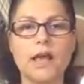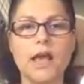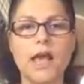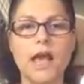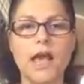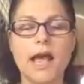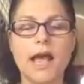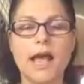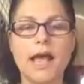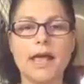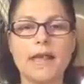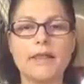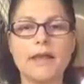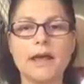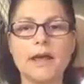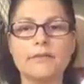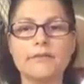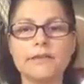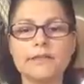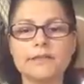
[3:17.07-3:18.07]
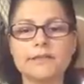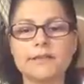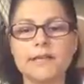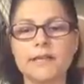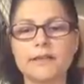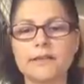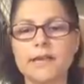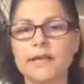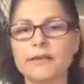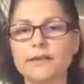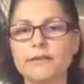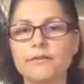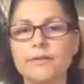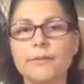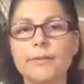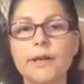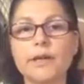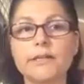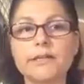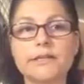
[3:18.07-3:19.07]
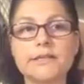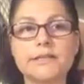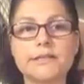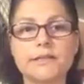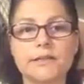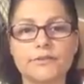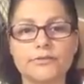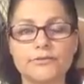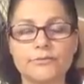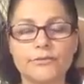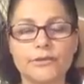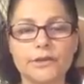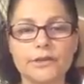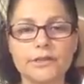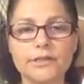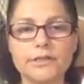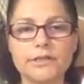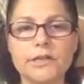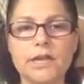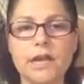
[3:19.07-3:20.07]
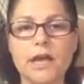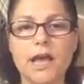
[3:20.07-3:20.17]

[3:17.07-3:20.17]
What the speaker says: And having said that, everybody is different,